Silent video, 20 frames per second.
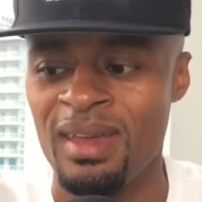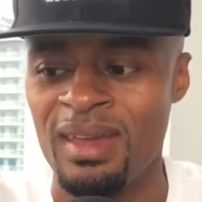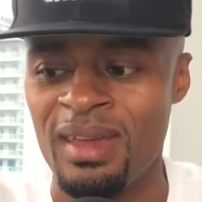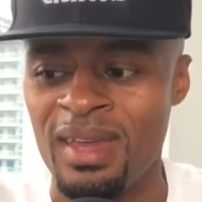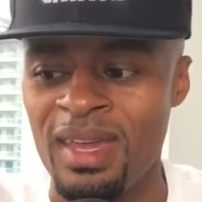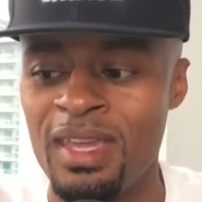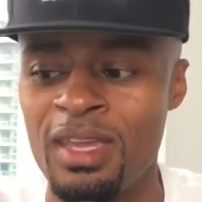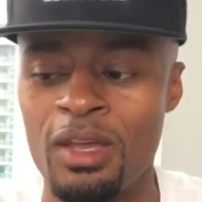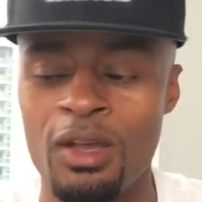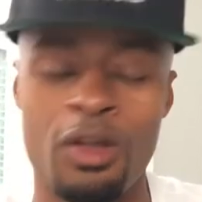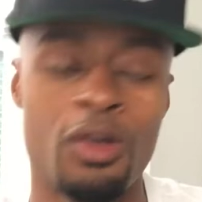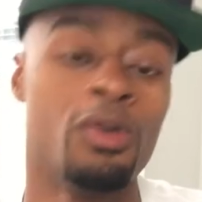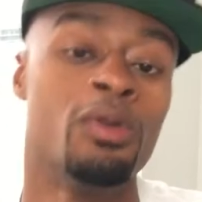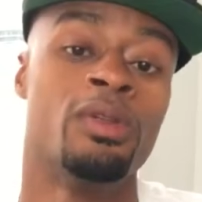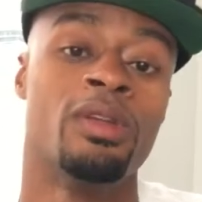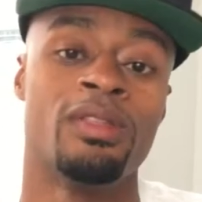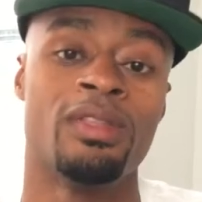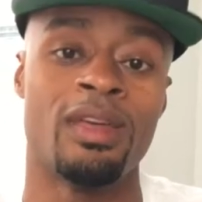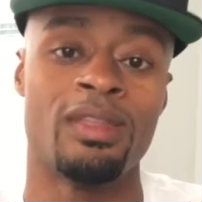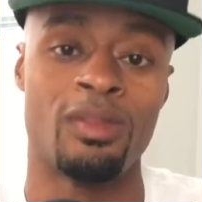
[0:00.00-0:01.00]
he
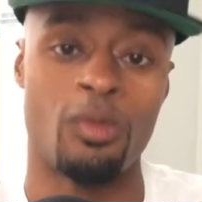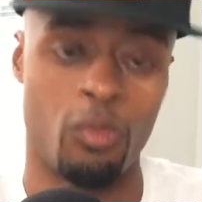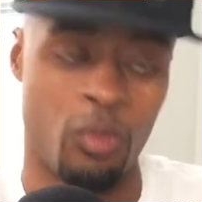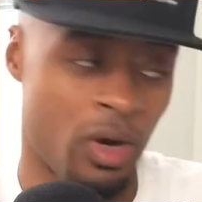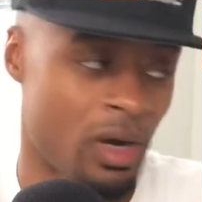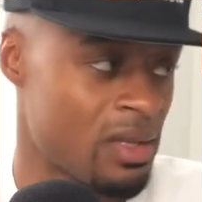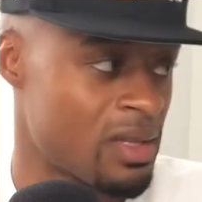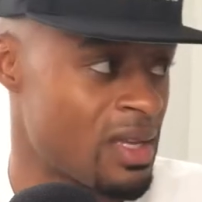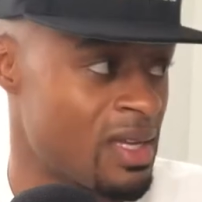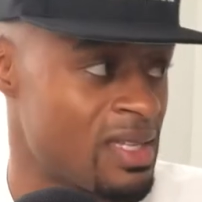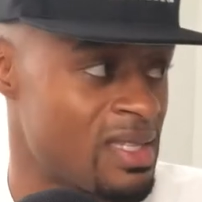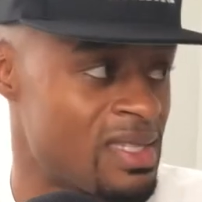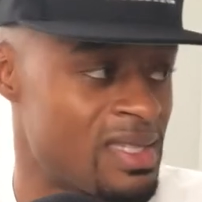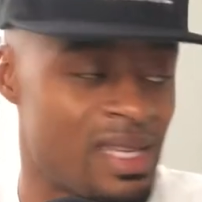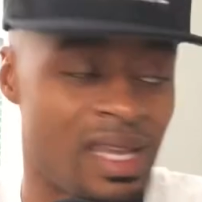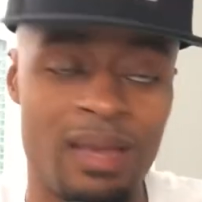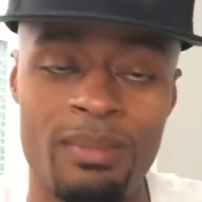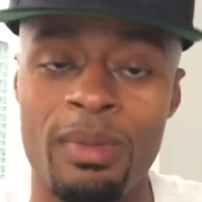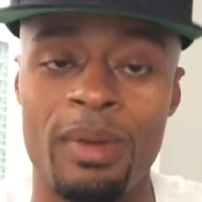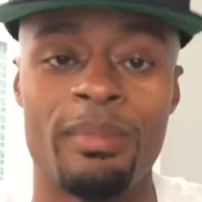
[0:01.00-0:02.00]
concluded that the work that his
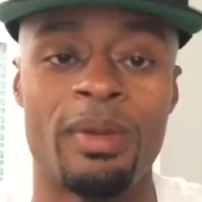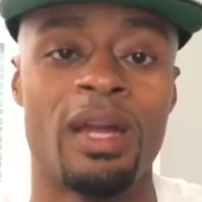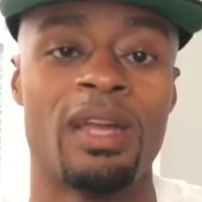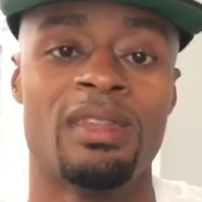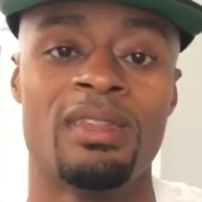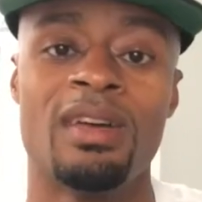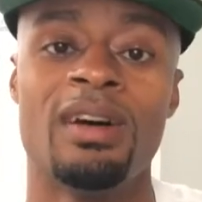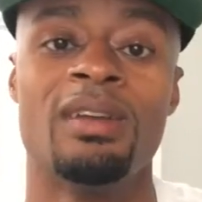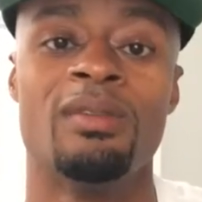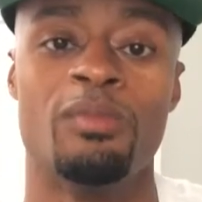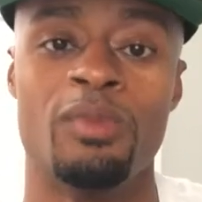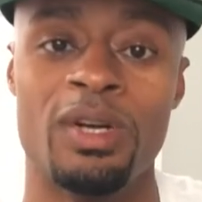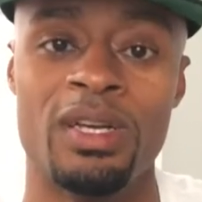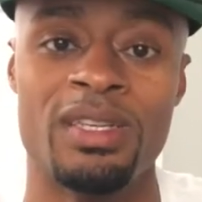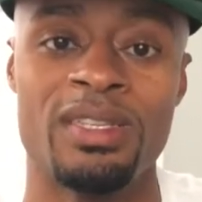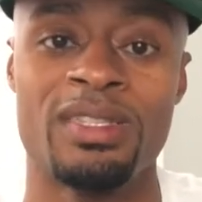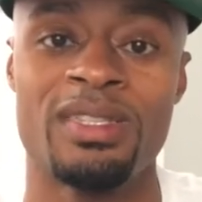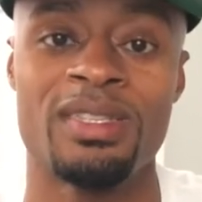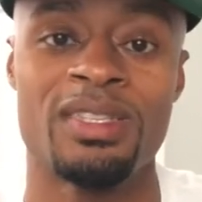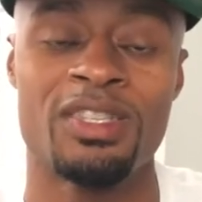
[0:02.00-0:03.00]
team member had done
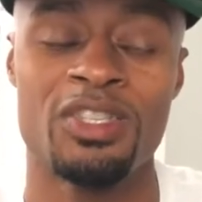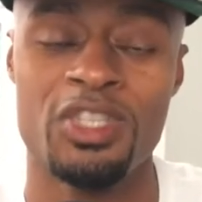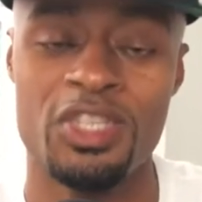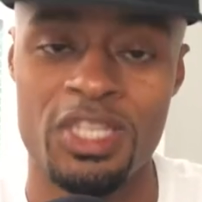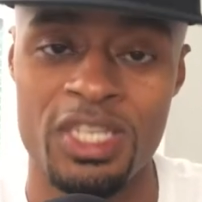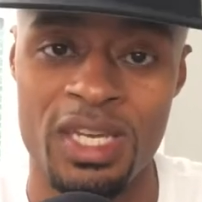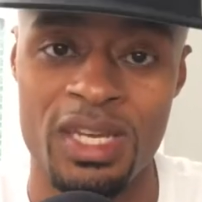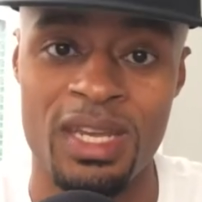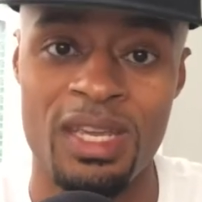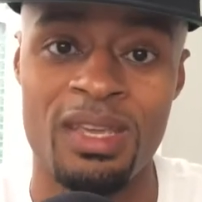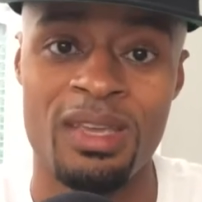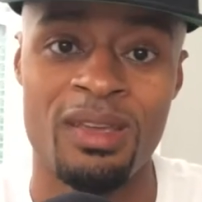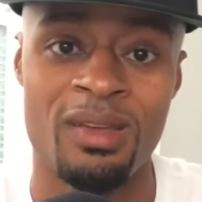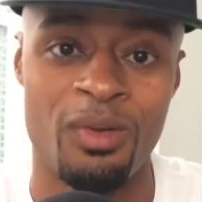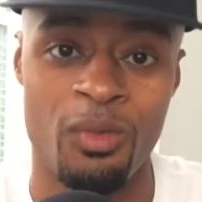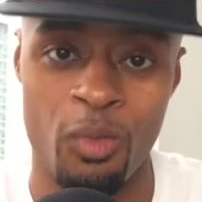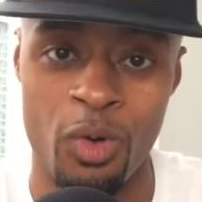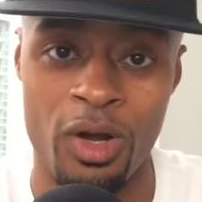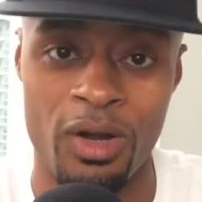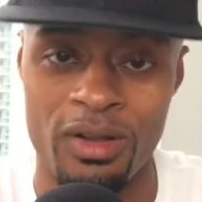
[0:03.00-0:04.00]
was shitty
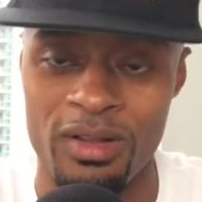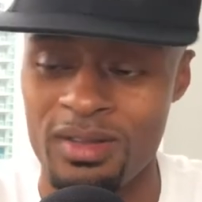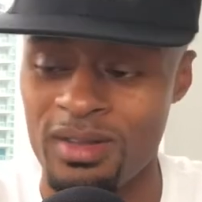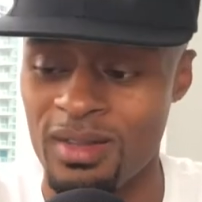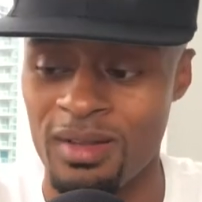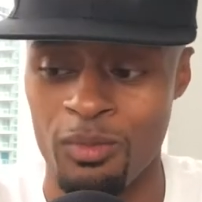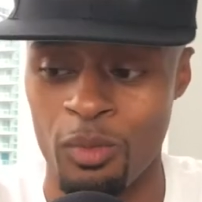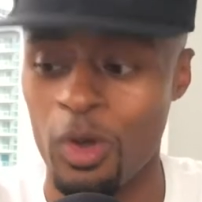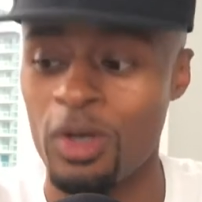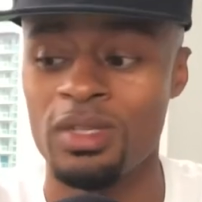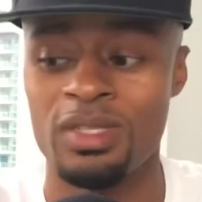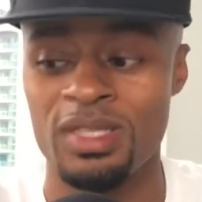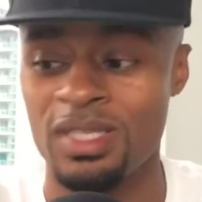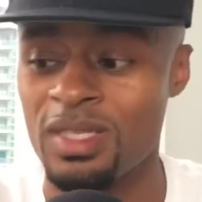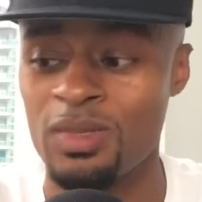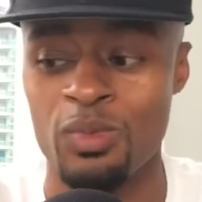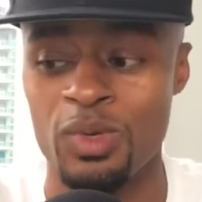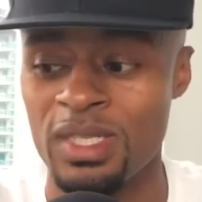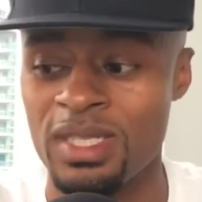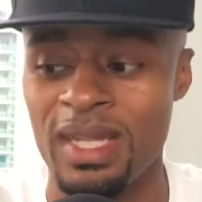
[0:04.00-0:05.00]
work. The work
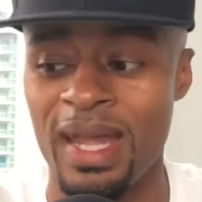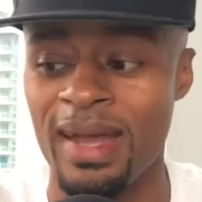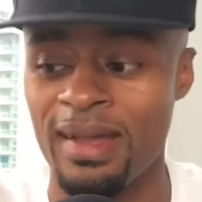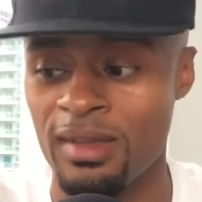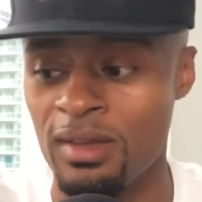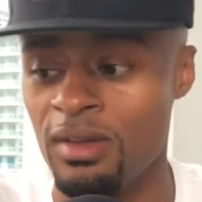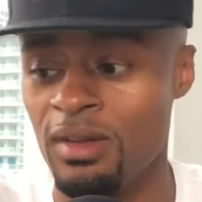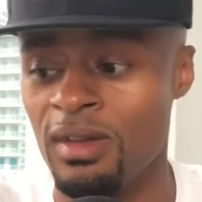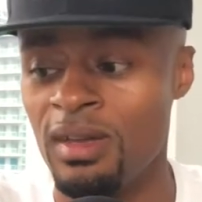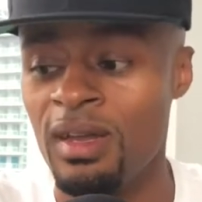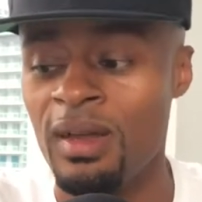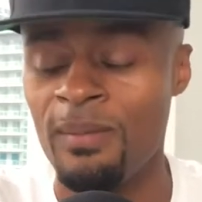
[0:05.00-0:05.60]
just was not good.